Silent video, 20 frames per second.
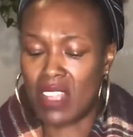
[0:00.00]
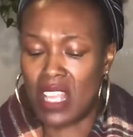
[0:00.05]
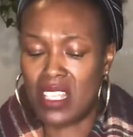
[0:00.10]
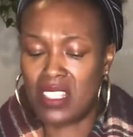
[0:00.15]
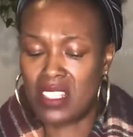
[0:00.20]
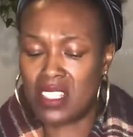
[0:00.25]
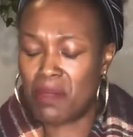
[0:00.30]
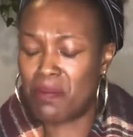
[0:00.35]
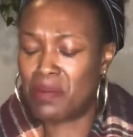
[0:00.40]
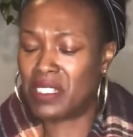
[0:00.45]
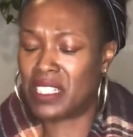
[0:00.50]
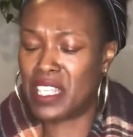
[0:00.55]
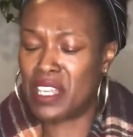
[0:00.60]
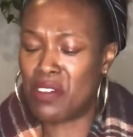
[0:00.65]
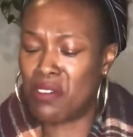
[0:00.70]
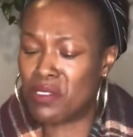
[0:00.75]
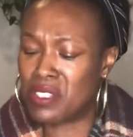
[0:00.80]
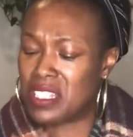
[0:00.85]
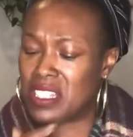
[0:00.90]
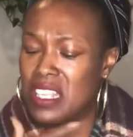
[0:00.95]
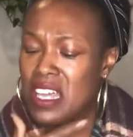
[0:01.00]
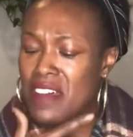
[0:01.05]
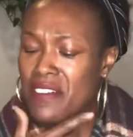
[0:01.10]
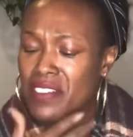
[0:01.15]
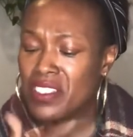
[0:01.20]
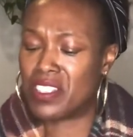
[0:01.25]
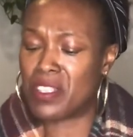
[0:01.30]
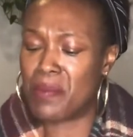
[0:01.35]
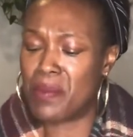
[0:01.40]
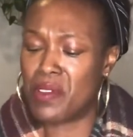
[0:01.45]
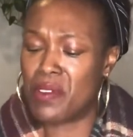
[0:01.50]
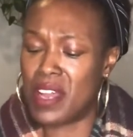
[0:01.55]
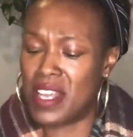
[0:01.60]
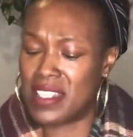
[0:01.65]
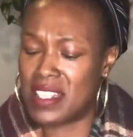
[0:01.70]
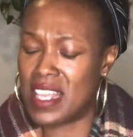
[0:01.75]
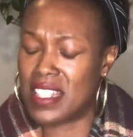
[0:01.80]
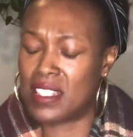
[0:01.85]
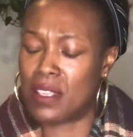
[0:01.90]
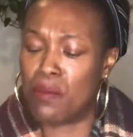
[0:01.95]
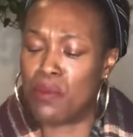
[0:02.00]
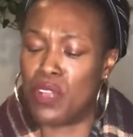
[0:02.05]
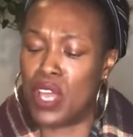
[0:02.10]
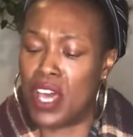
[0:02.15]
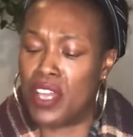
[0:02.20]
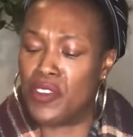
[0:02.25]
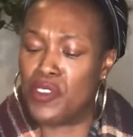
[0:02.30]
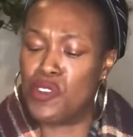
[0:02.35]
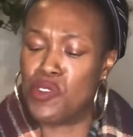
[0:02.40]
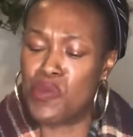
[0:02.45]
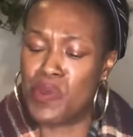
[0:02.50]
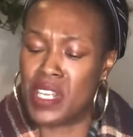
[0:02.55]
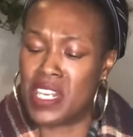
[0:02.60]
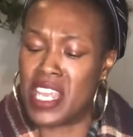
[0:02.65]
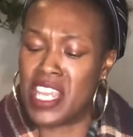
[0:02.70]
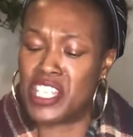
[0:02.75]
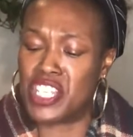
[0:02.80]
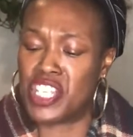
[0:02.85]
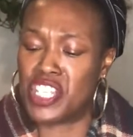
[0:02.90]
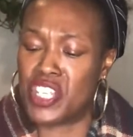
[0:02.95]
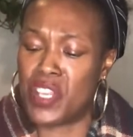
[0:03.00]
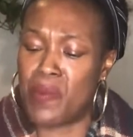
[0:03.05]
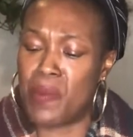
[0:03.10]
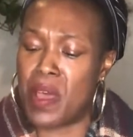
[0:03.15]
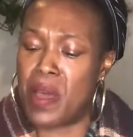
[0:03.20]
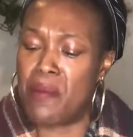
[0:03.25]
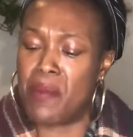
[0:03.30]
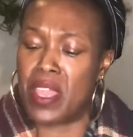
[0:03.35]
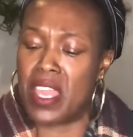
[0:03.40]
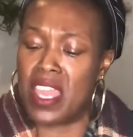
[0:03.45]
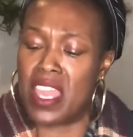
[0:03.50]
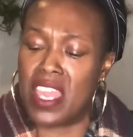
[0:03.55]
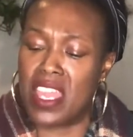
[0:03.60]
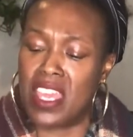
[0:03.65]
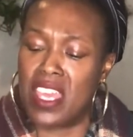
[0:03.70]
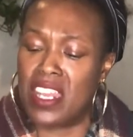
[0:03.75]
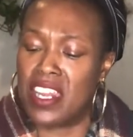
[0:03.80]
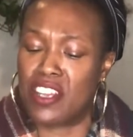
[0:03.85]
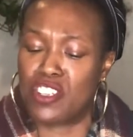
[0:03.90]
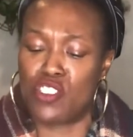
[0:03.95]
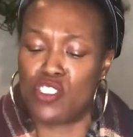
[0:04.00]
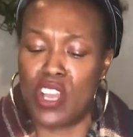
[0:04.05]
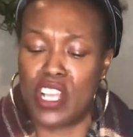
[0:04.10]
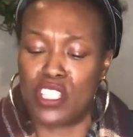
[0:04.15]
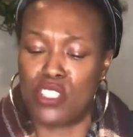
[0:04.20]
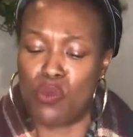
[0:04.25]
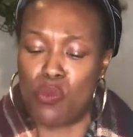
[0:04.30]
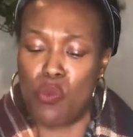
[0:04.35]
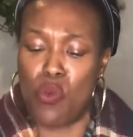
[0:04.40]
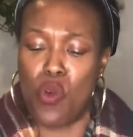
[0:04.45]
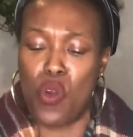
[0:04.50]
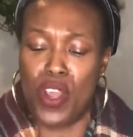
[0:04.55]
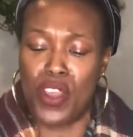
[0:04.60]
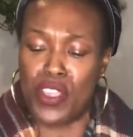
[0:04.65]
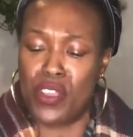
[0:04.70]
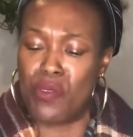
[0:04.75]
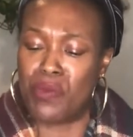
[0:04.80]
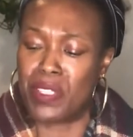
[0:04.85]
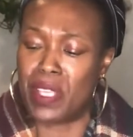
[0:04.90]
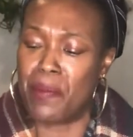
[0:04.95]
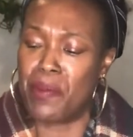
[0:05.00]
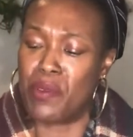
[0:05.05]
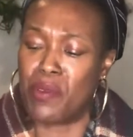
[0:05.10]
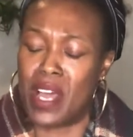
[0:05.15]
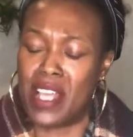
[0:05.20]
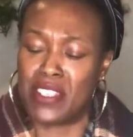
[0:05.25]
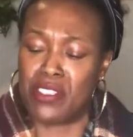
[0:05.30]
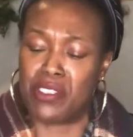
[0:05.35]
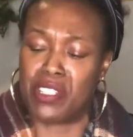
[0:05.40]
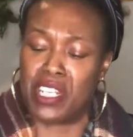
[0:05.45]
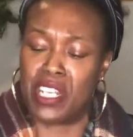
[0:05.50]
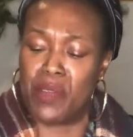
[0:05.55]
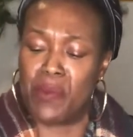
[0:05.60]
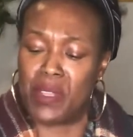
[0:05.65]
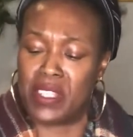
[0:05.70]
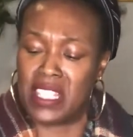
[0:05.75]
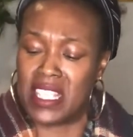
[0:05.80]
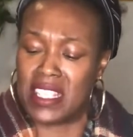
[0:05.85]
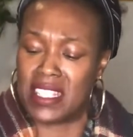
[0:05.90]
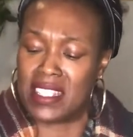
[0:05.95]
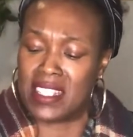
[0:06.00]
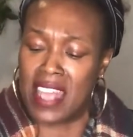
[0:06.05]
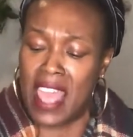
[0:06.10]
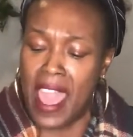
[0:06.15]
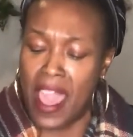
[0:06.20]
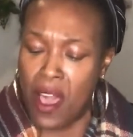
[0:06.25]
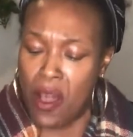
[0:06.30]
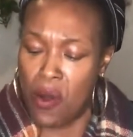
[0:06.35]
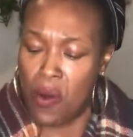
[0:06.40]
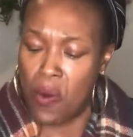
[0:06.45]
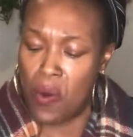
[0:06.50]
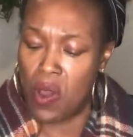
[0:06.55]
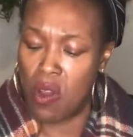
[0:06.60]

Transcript: Some legal stuff. Some of you guys got a new relationship coming in. They're trying to warn you. Some of you guys are dealing with this now.